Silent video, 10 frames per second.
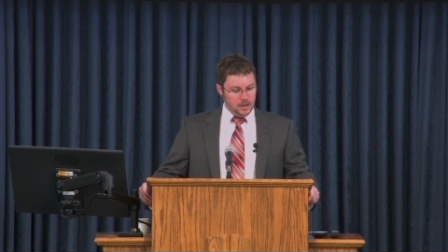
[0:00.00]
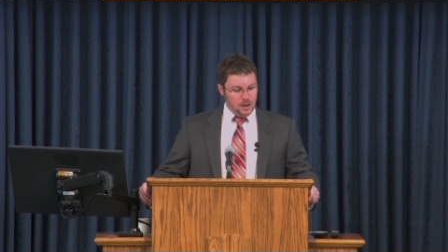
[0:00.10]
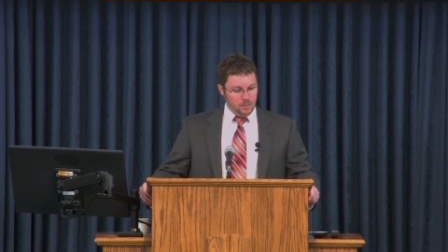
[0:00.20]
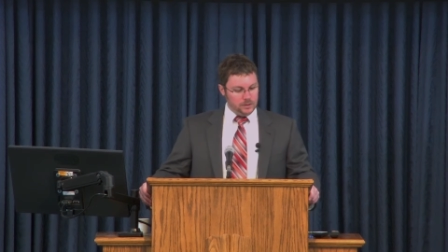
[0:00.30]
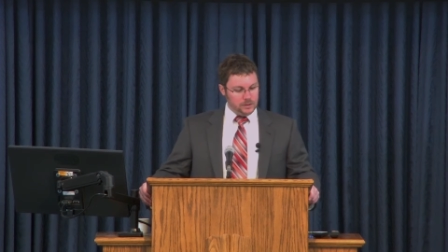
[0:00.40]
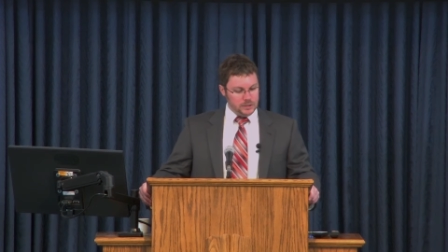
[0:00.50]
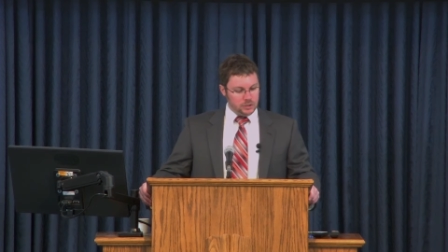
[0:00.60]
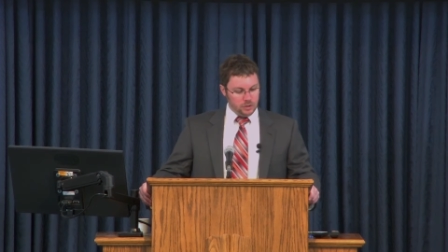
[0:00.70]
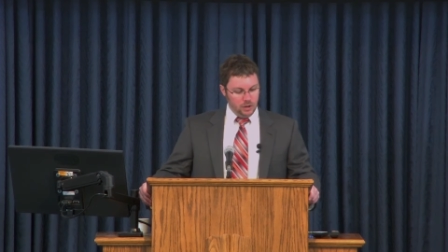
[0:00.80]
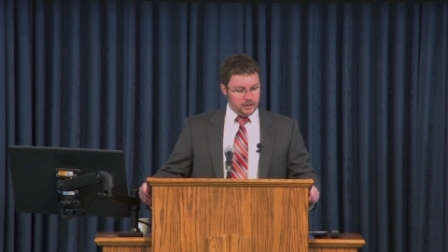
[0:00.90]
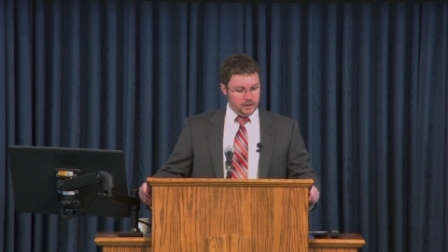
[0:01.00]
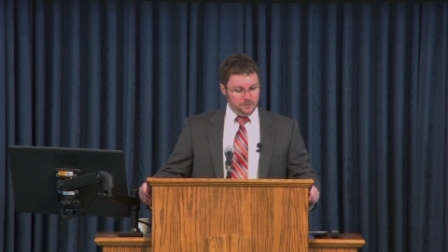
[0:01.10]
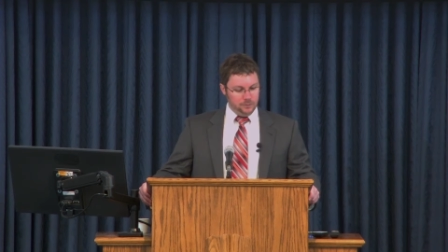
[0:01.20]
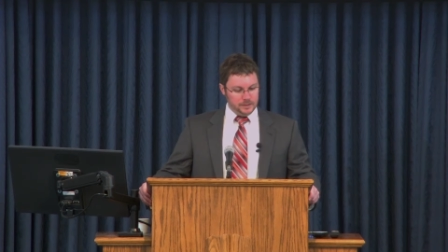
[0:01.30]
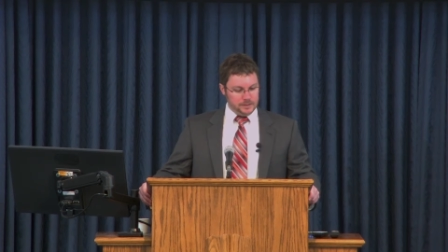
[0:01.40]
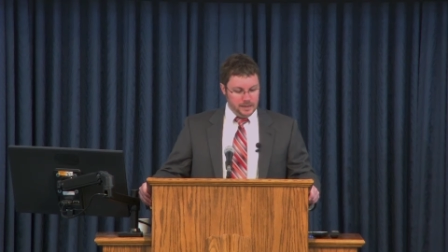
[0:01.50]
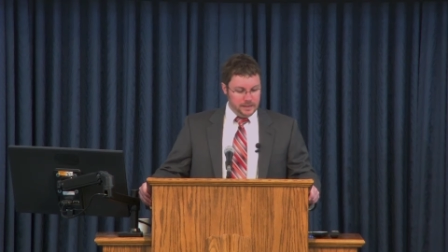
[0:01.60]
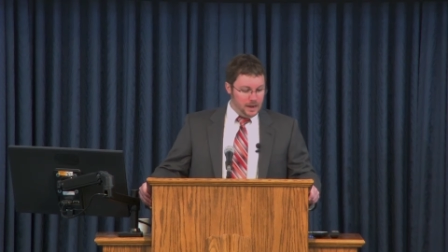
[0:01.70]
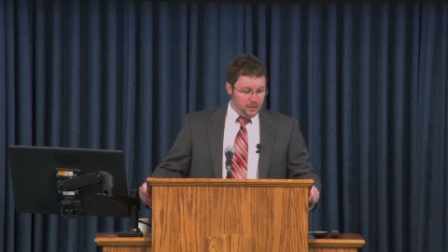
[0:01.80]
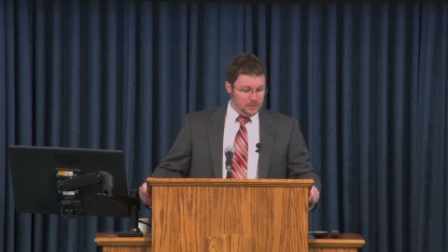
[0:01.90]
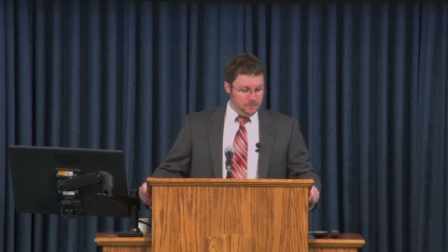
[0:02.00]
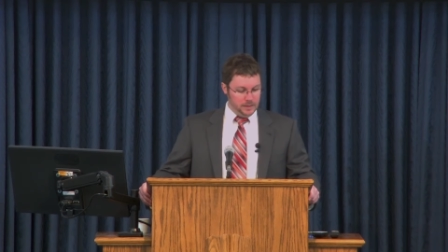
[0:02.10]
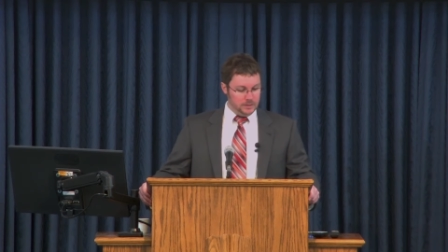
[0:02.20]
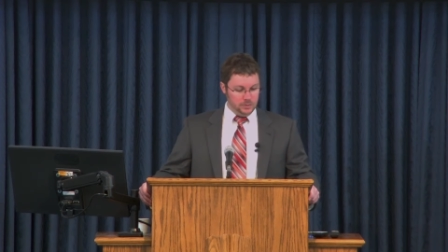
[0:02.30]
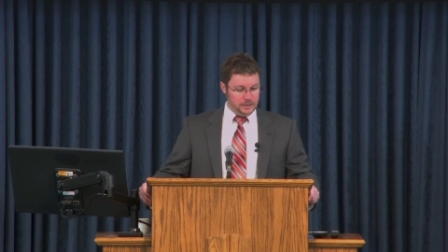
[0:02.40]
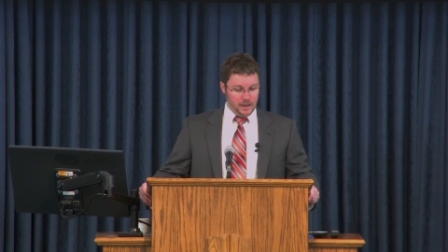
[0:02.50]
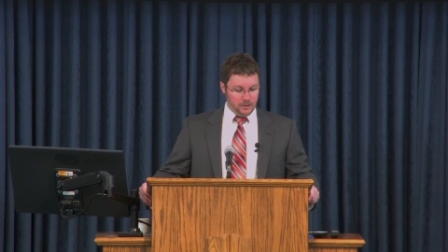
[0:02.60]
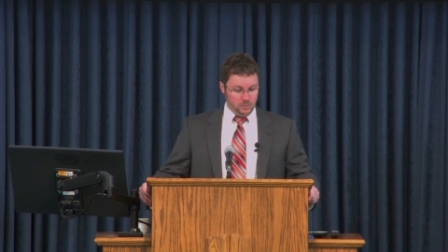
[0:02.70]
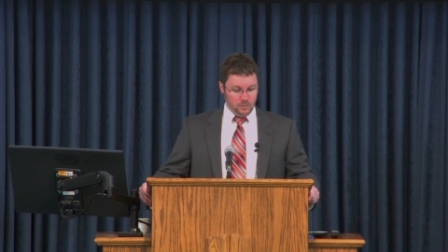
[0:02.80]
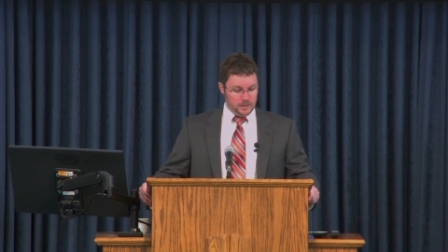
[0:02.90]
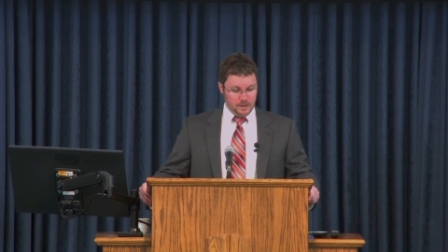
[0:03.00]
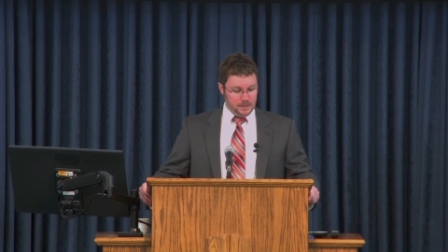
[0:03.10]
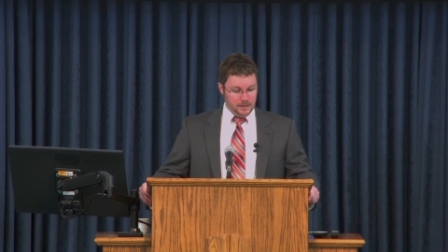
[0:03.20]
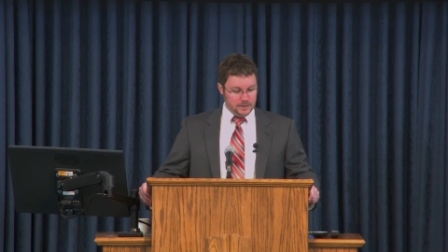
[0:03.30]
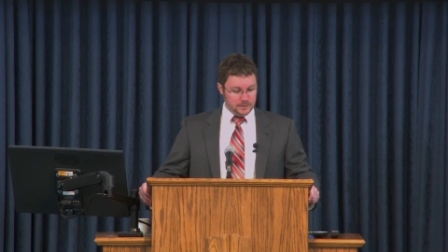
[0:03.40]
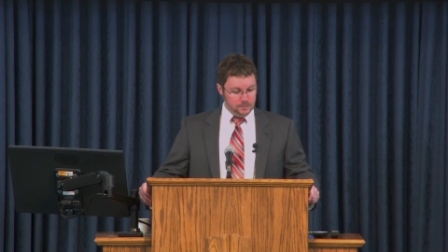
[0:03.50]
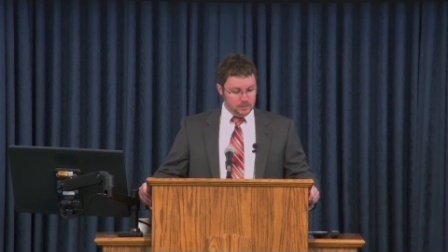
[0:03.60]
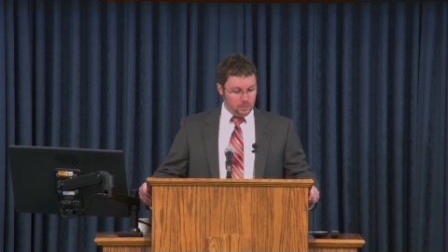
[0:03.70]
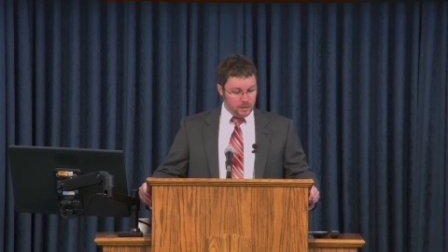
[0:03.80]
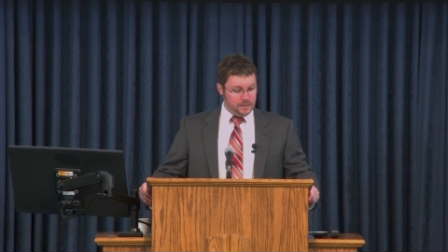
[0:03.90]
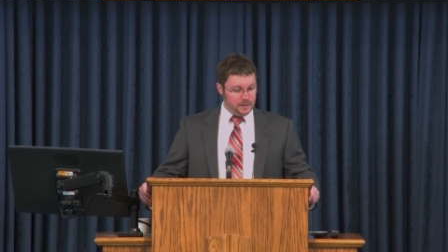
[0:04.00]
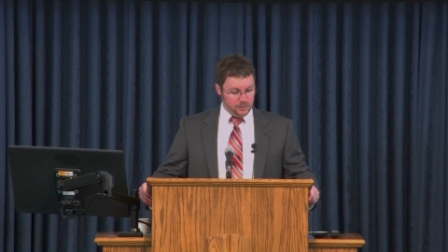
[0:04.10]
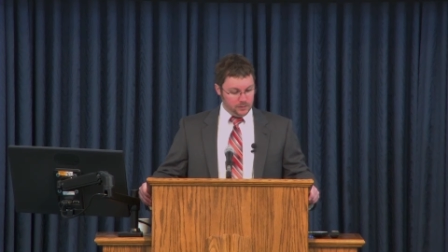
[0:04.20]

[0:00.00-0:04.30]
whether he's strong enough with 10,000 men to encounter one coming against him with 20,000?